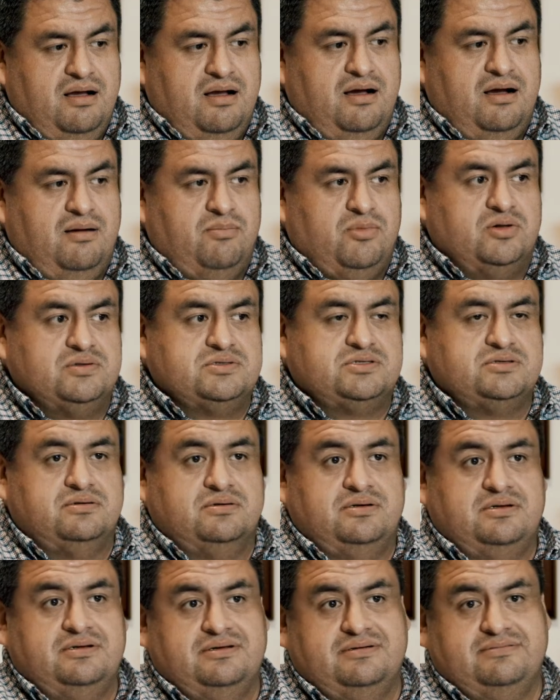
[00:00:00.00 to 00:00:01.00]

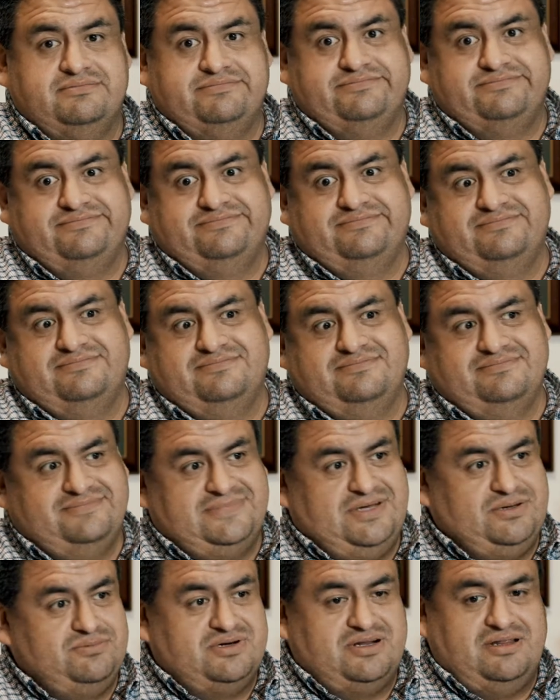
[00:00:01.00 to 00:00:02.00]
Also,
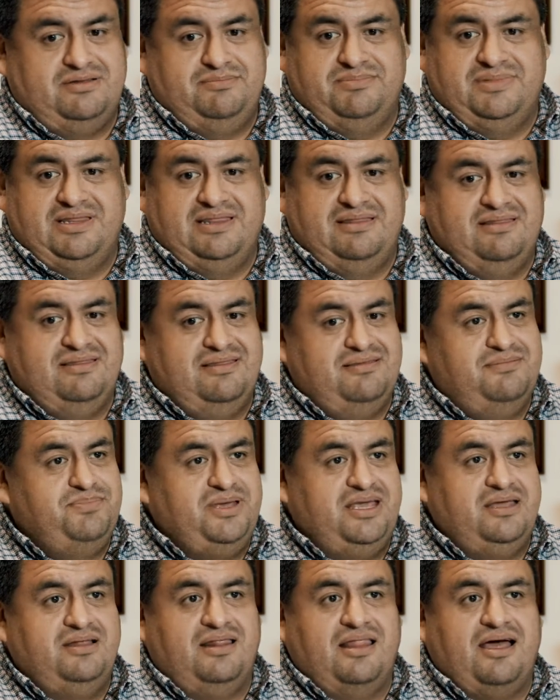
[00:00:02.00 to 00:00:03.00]
it would
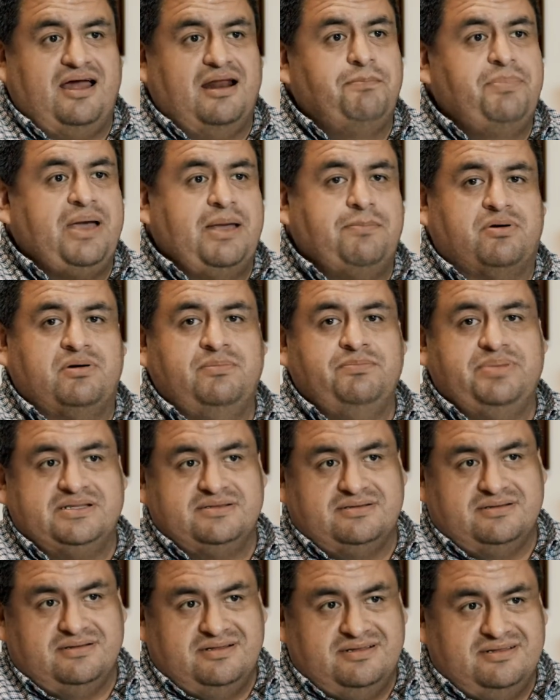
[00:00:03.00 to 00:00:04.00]
be a lot of paper and
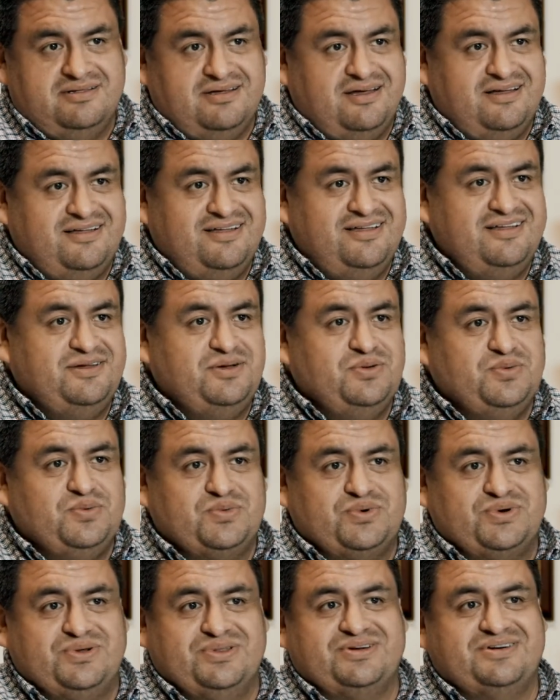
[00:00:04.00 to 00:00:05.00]
pencil,
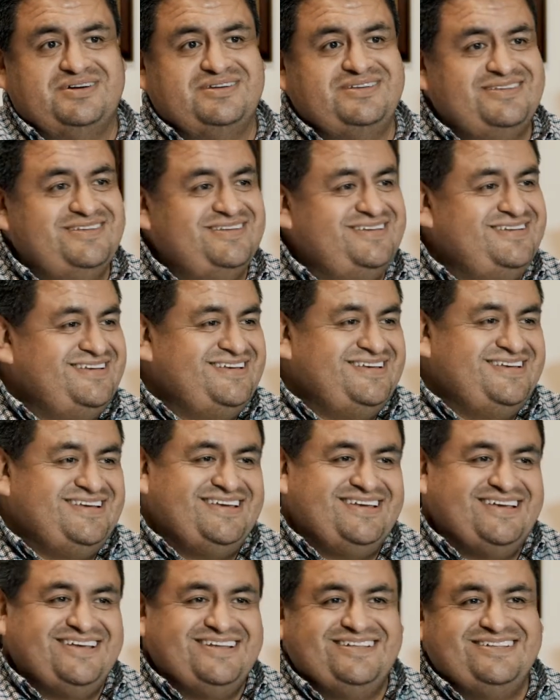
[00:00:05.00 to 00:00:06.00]
rulers,
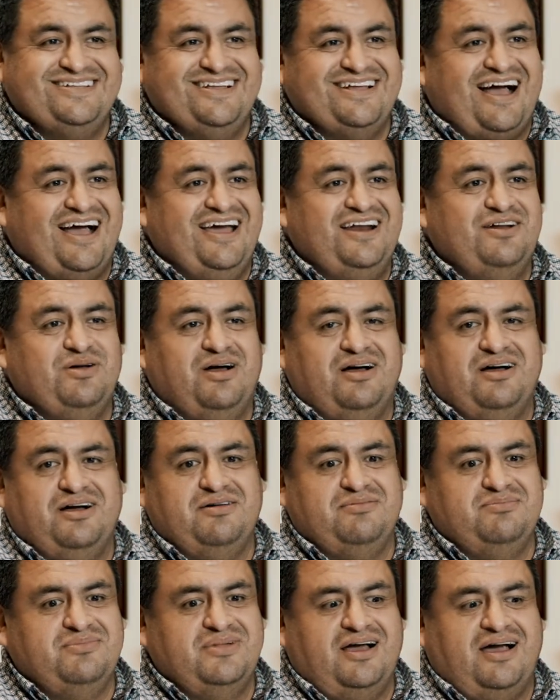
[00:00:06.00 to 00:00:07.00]

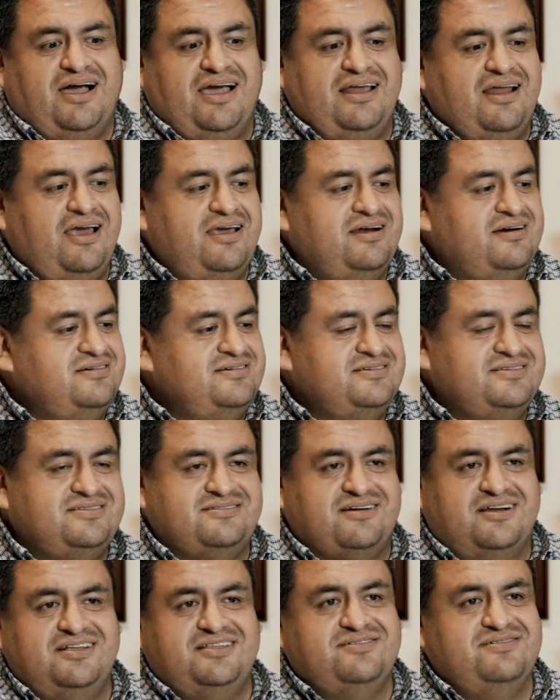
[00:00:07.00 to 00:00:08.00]
highlighters,
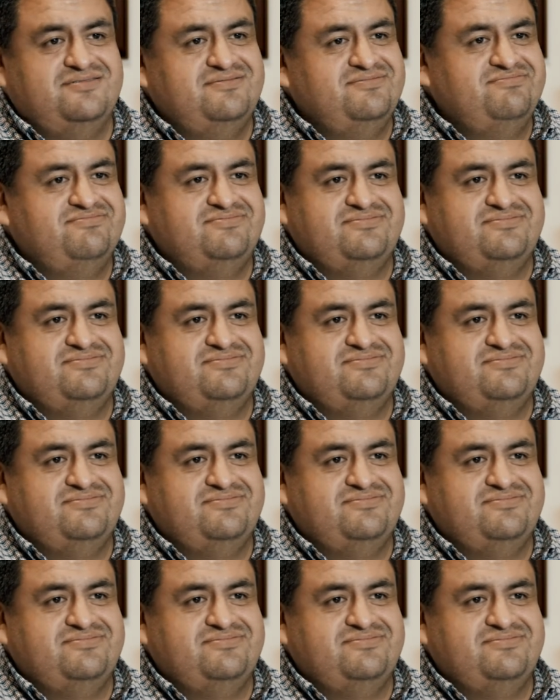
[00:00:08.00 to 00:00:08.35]
trying to